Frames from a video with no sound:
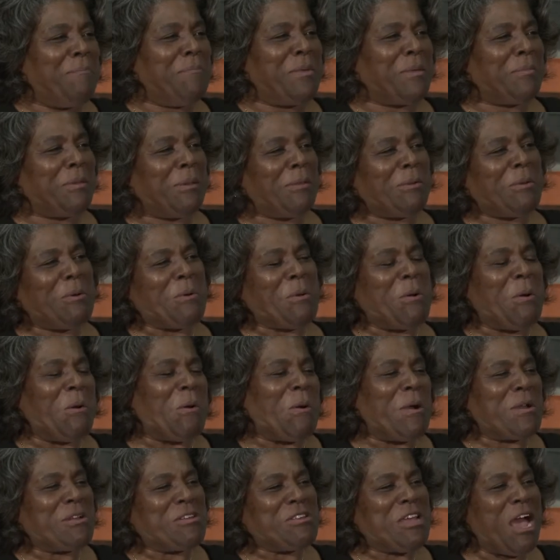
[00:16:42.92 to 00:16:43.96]
umbilical
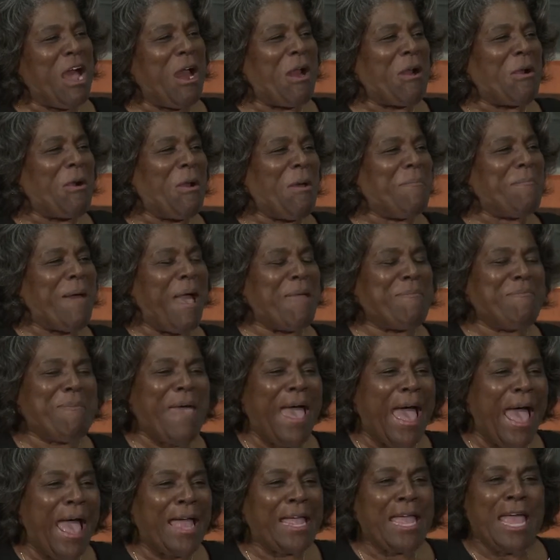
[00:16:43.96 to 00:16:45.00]
cord, tire on my
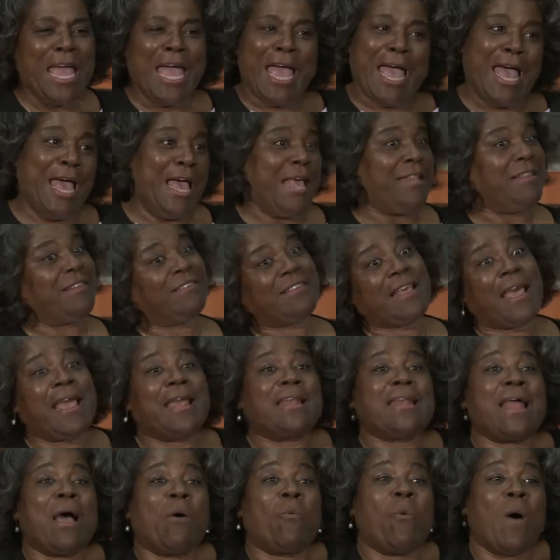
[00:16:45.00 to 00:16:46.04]
back, and say,
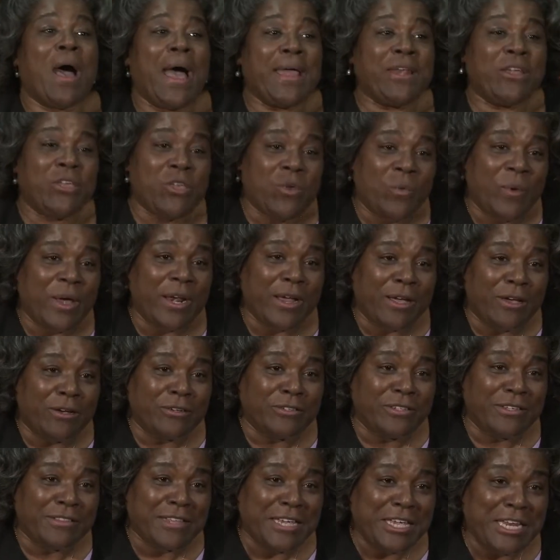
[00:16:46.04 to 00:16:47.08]
Now, why do you want to go
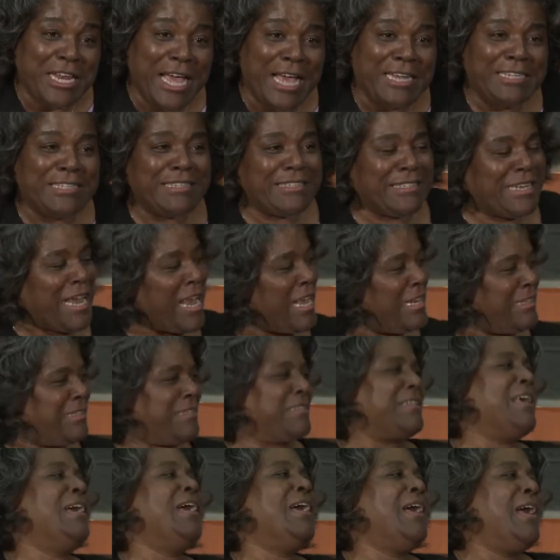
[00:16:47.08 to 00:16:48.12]
to the United
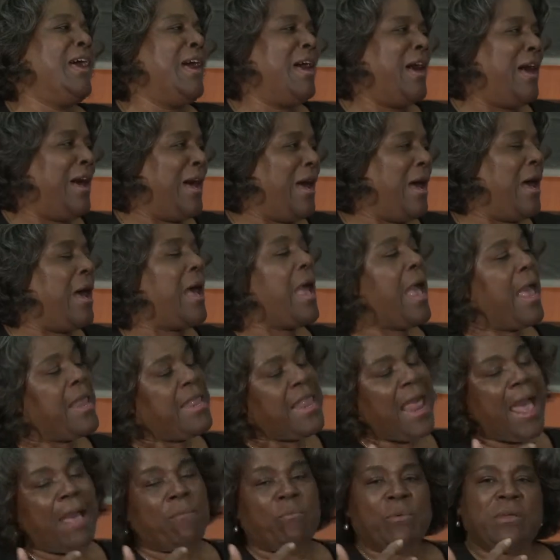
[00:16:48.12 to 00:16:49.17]
States? Uh,
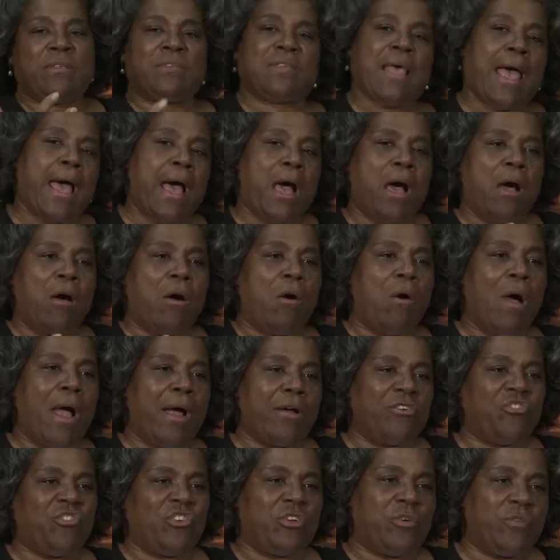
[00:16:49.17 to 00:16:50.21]
and that was how
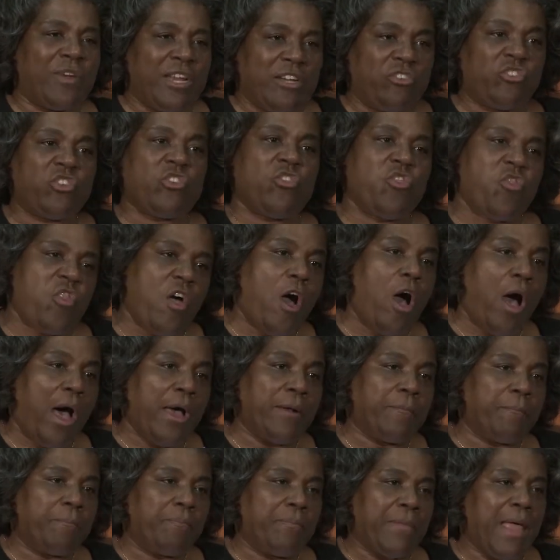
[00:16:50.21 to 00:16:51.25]
our generation
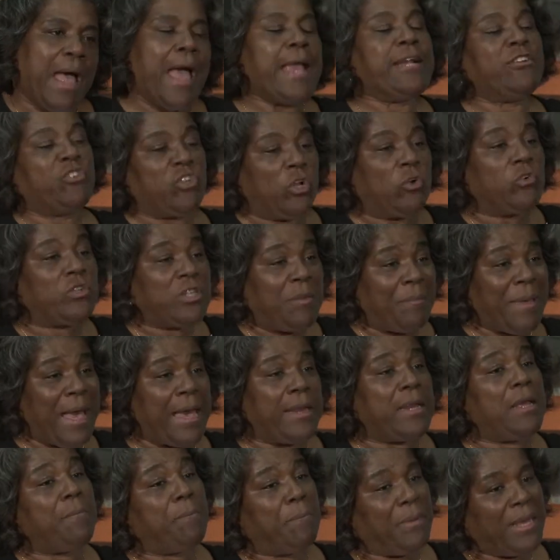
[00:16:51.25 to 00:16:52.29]
thought. I joked
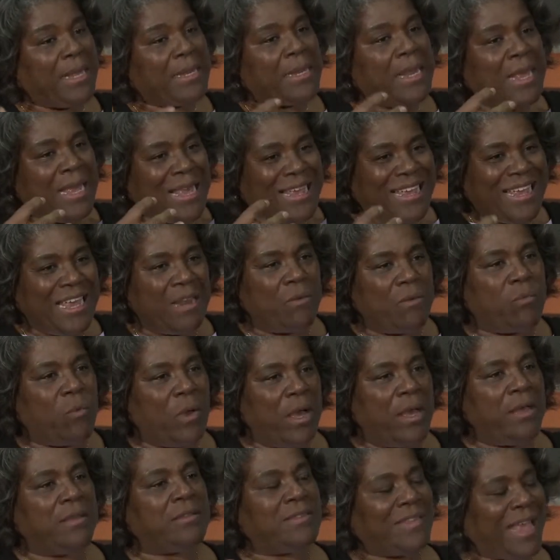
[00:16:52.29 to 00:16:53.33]
about it, but it
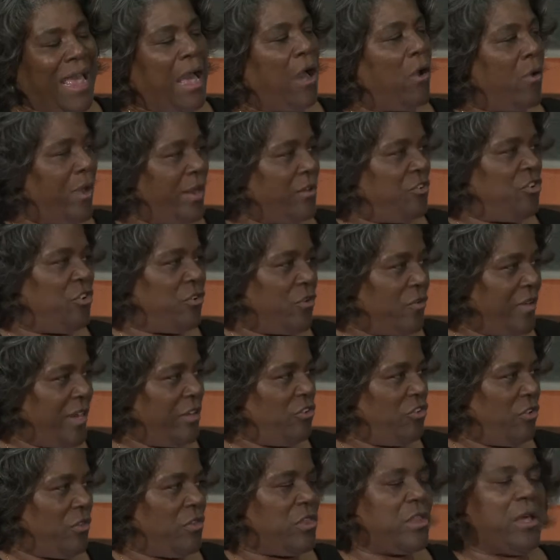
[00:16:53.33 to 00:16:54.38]
was how our
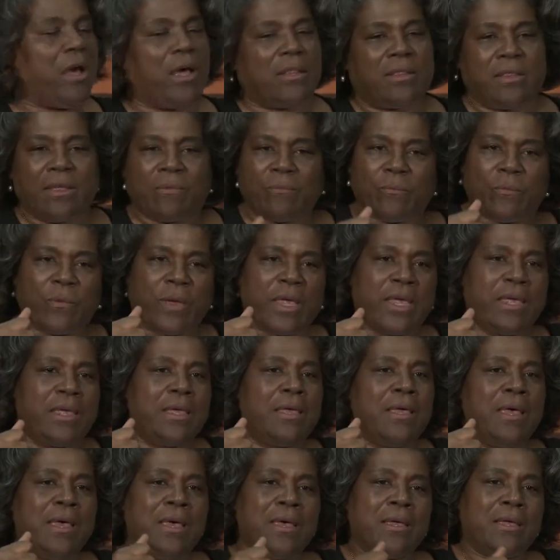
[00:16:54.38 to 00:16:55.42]
generation thought that
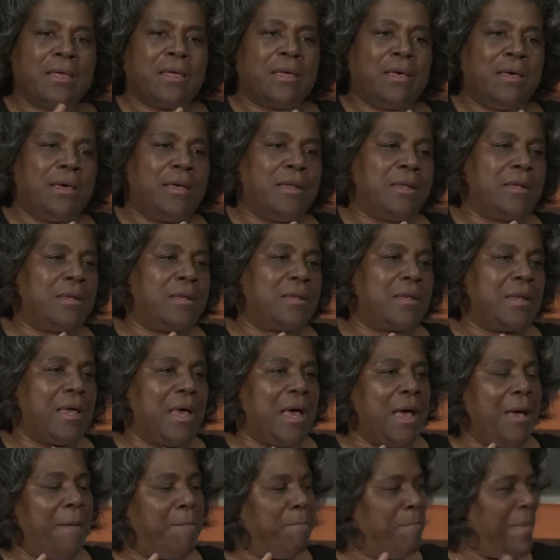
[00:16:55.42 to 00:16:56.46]
we could
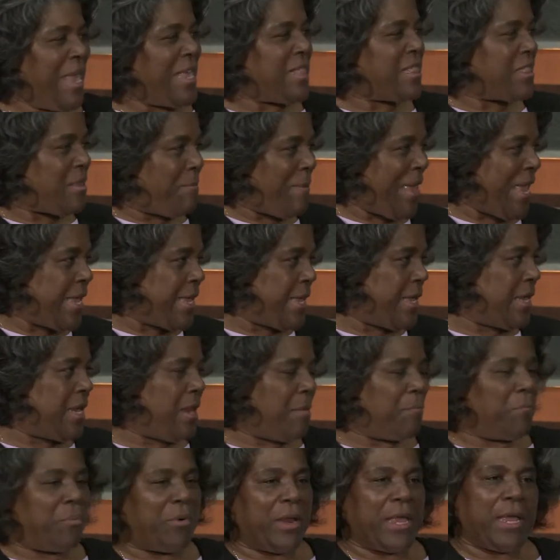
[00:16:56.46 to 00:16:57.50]
uh, make the bacon
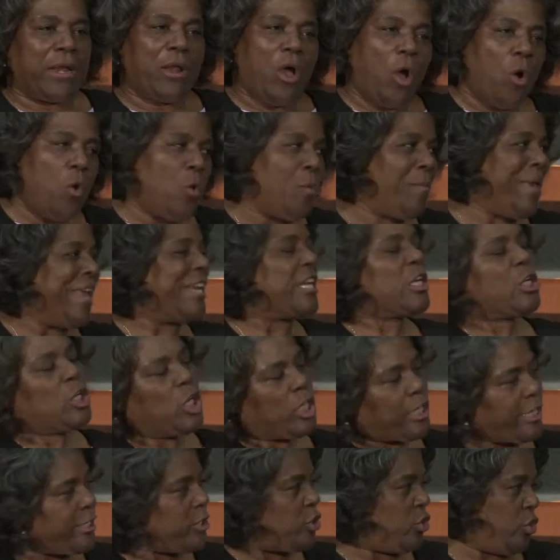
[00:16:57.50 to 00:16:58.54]
and bring it home and
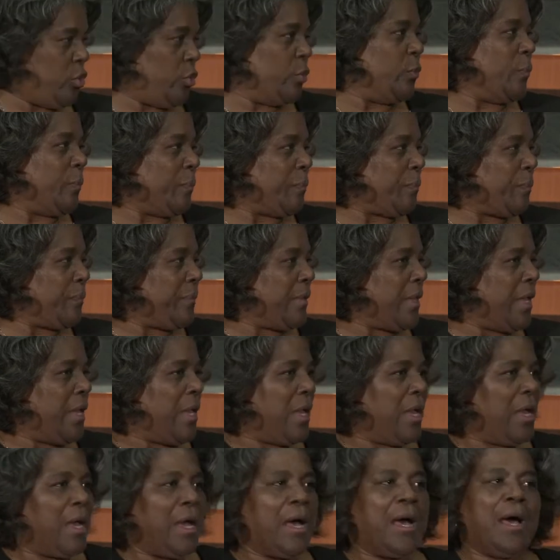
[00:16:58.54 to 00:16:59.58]
cook it too.
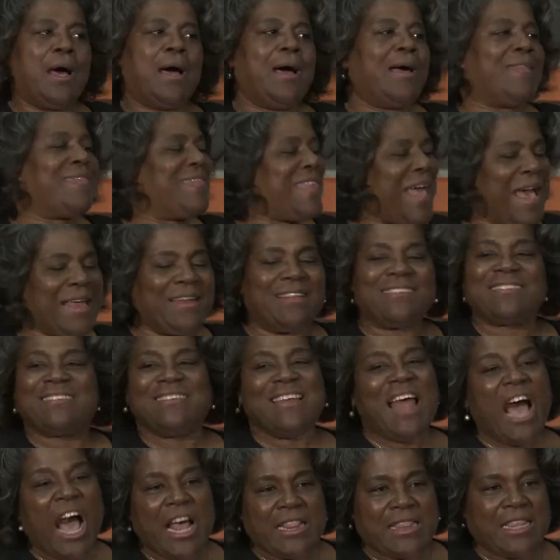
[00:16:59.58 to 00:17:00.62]
Uh, that is
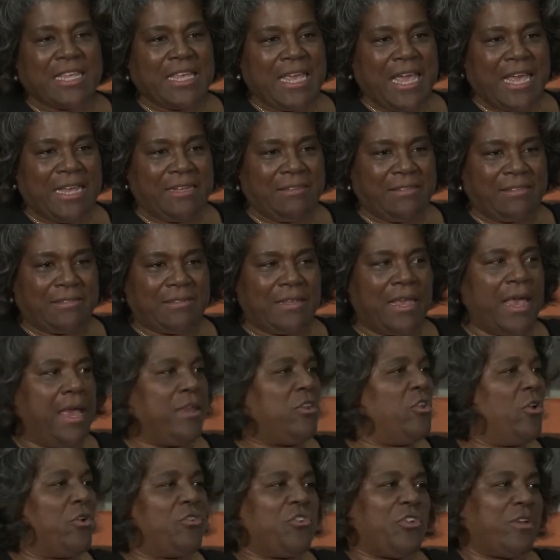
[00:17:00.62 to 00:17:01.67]
not the case.
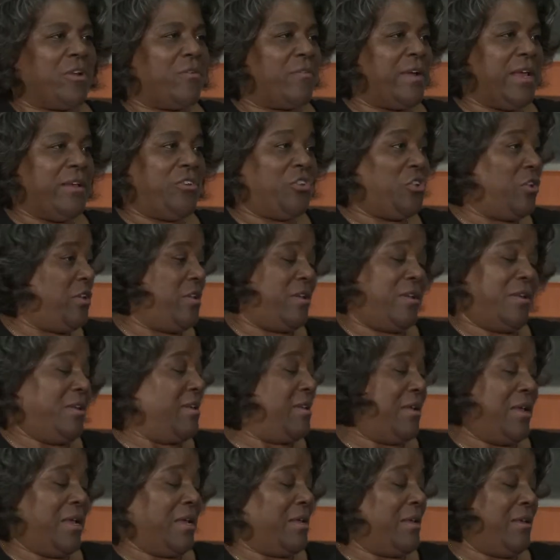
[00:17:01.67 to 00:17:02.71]
And your generation,
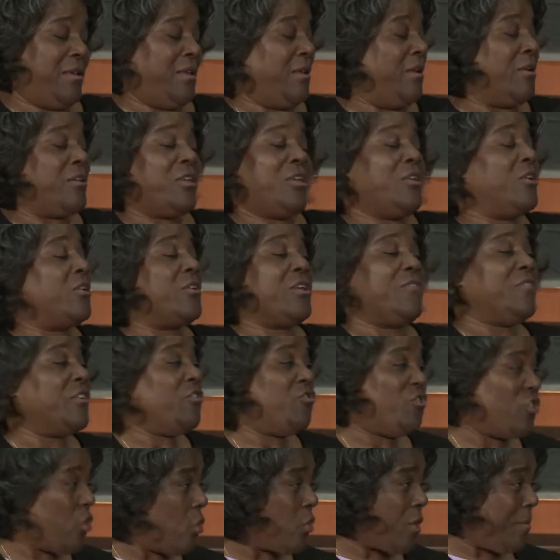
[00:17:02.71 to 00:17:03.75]
you, you don't even joke